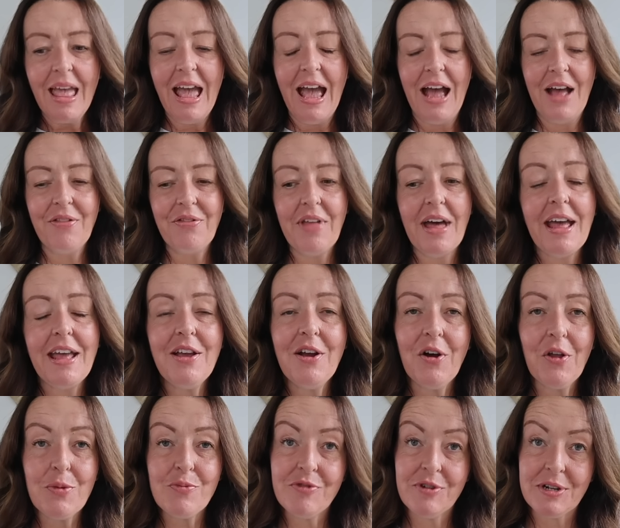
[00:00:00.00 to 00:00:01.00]
And they
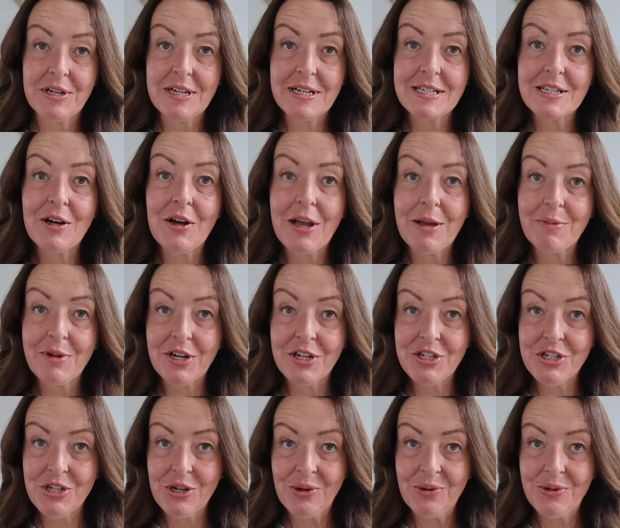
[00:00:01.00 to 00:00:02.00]
are the products I am going to
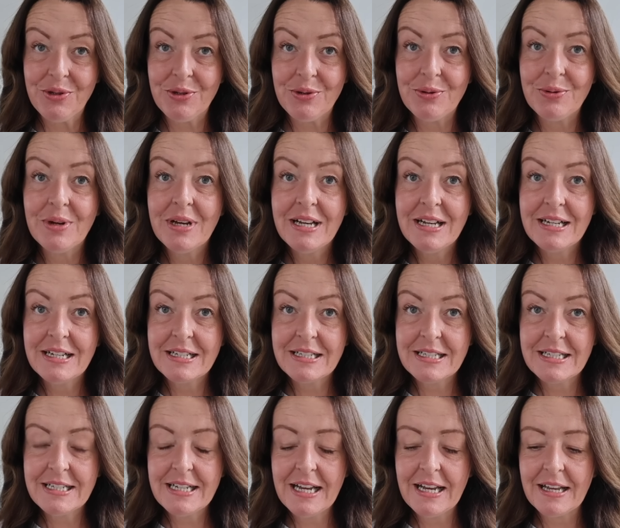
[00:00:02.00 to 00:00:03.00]
show you
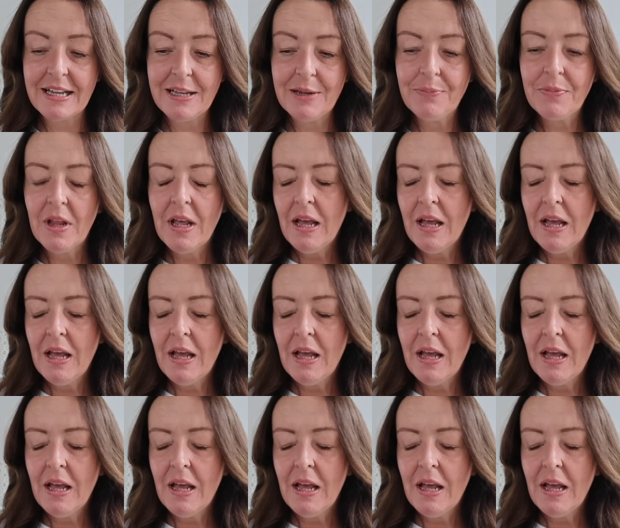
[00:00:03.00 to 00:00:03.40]
today.